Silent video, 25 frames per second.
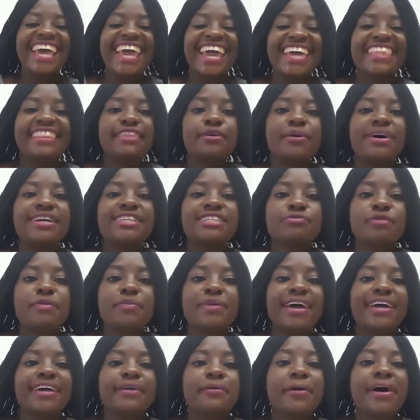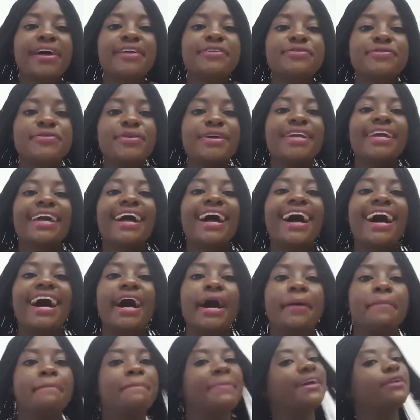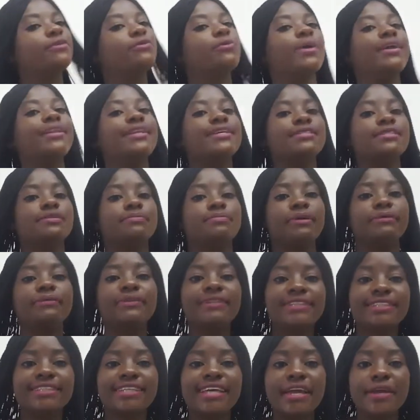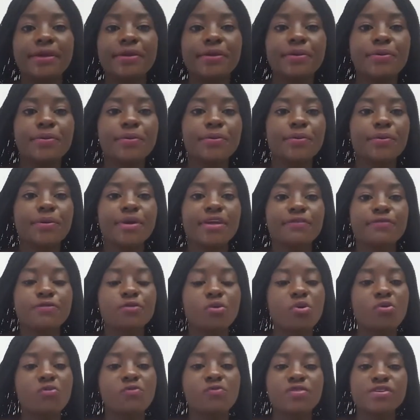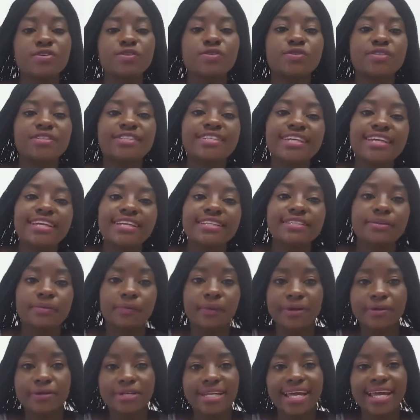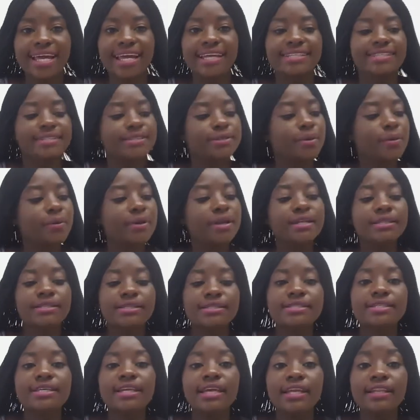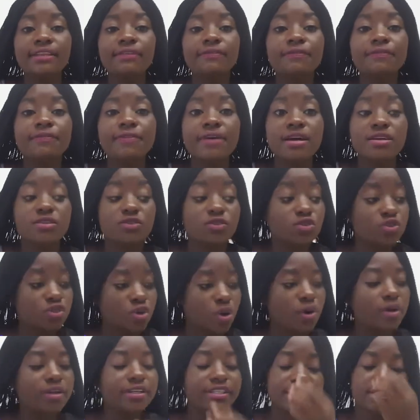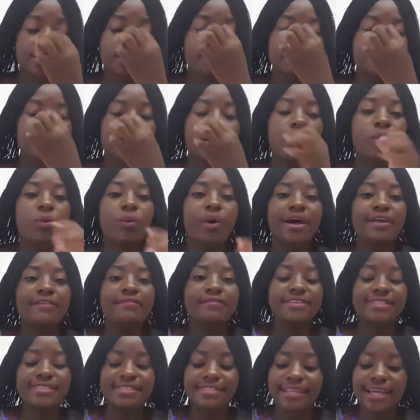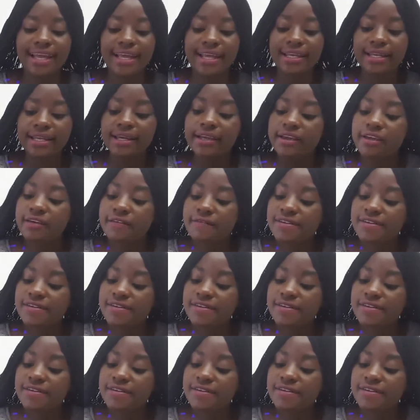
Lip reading: And the ones maybe are wondering, but where does the Bible say you, if you confess your sins and whatnot? So it's in 1 John chapter 1 verse 9.